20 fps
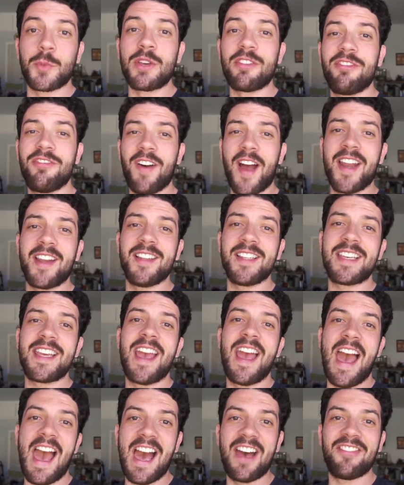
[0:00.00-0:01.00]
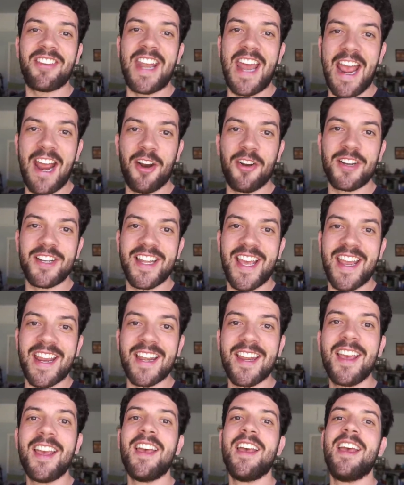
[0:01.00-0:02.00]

We finally have an air date,